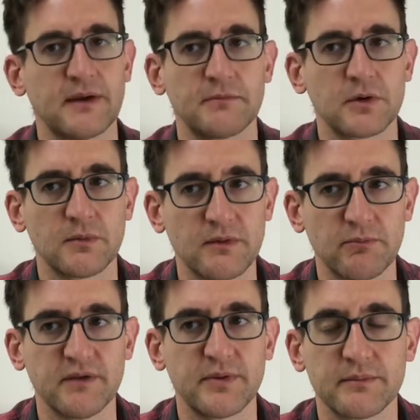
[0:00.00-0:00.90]
I mean,
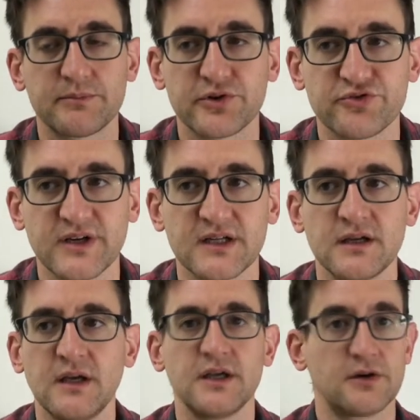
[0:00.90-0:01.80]
we've been portraying,
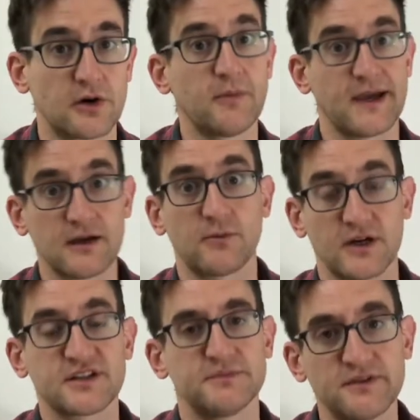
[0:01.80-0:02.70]
go back and
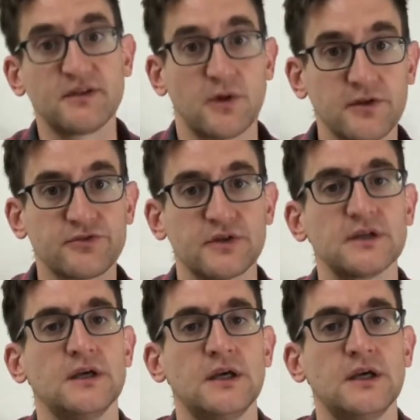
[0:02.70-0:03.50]
watch the movie Wall Street.